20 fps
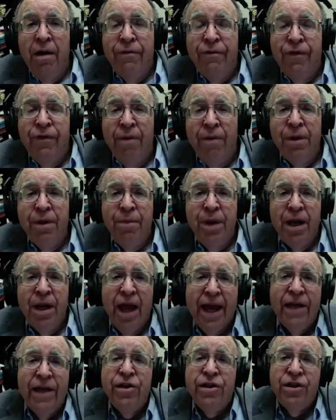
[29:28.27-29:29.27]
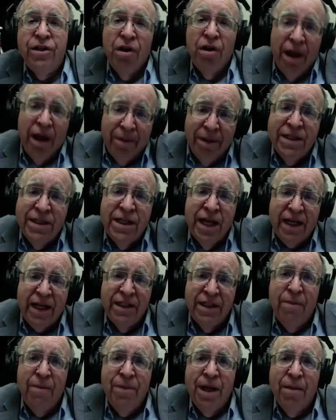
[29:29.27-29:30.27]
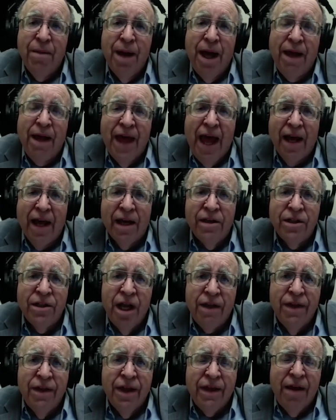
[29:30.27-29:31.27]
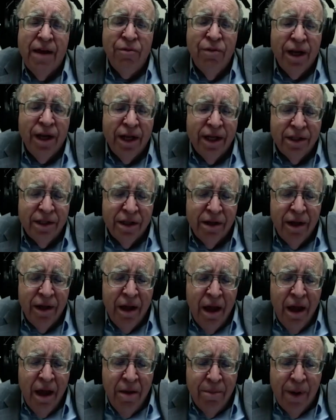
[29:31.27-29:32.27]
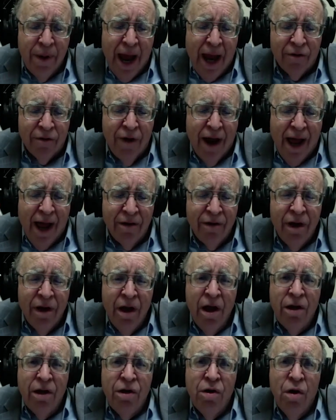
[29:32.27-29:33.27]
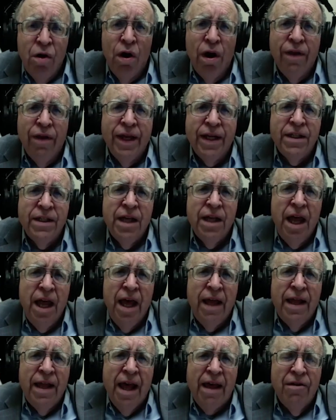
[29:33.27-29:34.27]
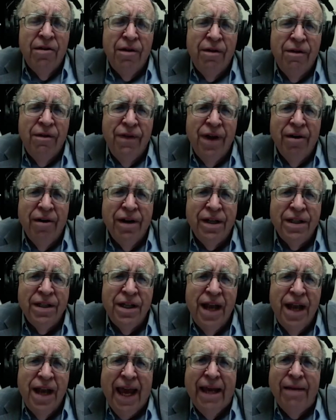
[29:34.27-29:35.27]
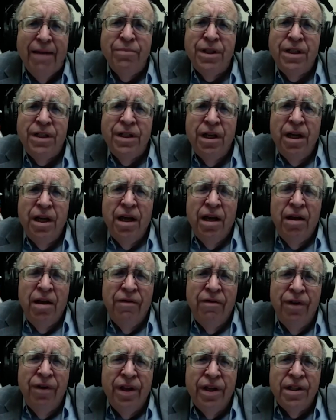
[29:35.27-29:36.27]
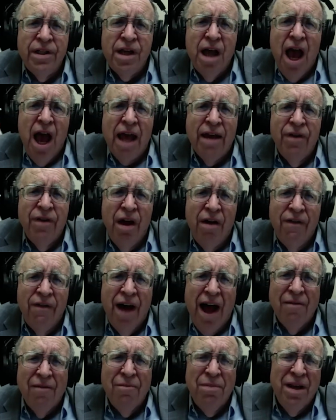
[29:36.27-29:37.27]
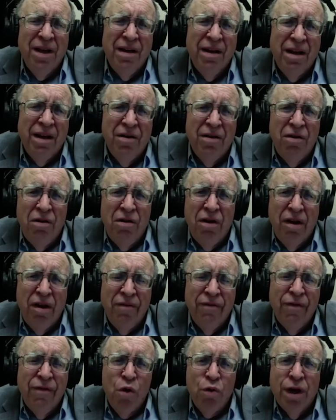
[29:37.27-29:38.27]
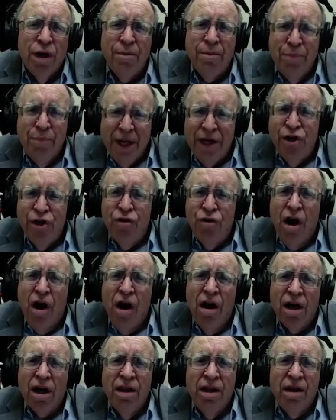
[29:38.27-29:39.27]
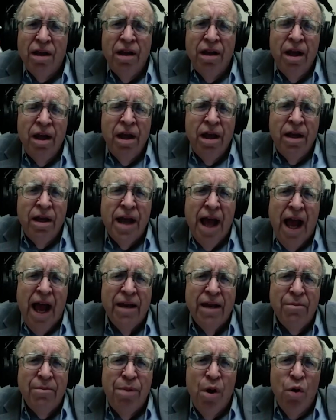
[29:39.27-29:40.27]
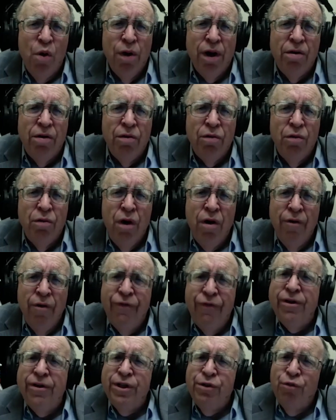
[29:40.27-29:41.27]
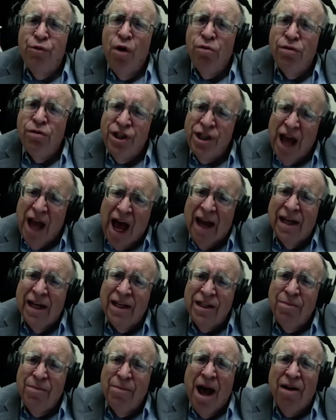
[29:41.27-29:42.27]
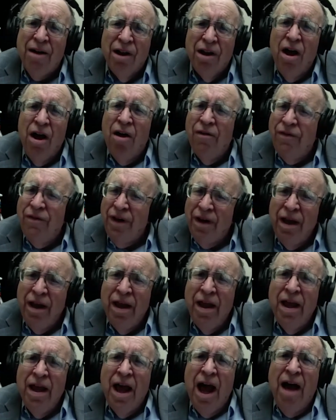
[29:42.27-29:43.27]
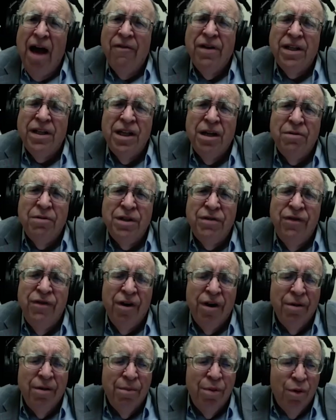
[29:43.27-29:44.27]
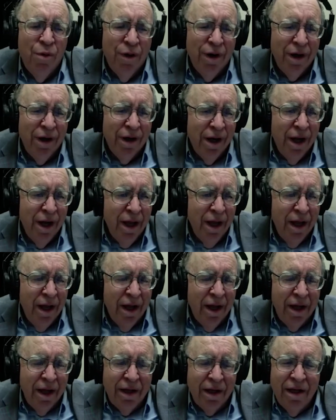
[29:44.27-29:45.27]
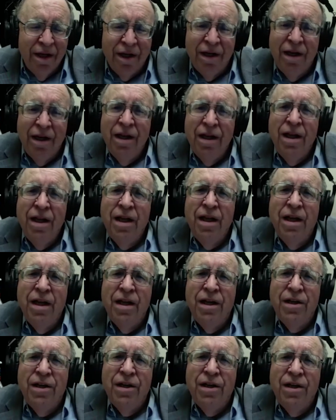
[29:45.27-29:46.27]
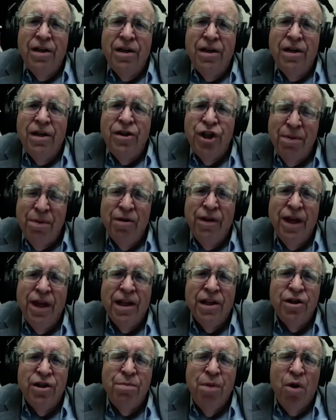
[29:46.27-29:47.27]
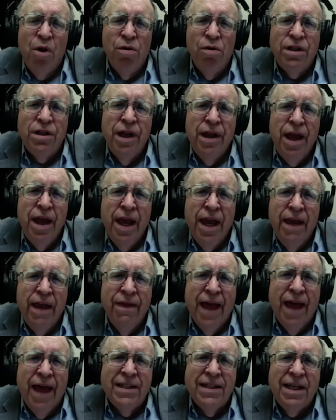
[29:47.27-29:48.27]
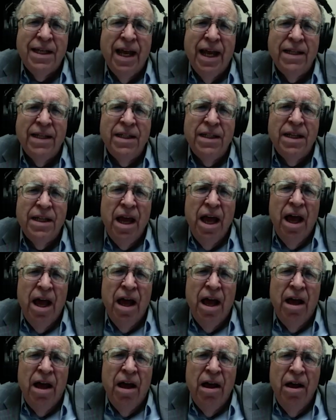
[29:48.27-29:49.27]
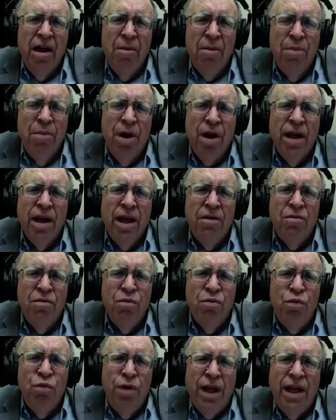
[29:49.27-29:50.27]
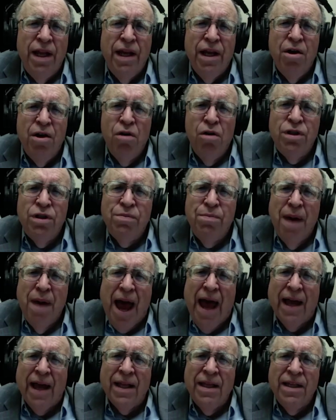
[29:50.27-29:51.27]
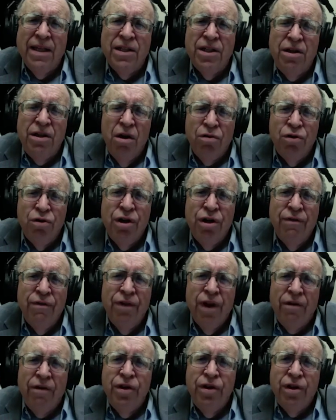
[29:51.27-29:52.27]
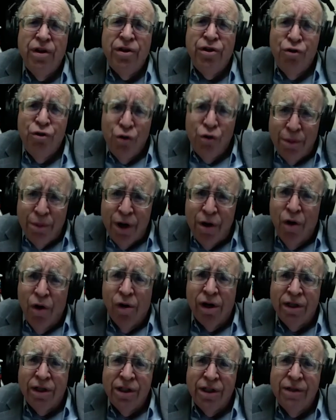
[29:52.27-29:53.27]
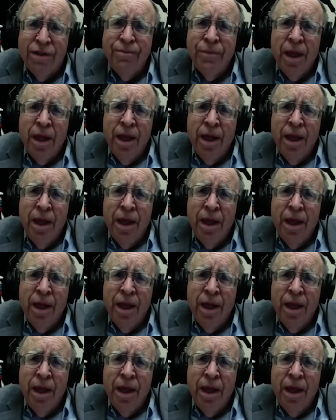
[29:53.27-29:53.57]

from the Middle Ages. So let me say something about that, because I think that really is the background to all of this. Now, there are various names for this kind of love. I've been invoking Petrarch, the Italian poet who first wrote sonnets about love, and obviously was very important to Shakespeare and the English poets in that sense. But it really goes back, this notion of love, to the troubadours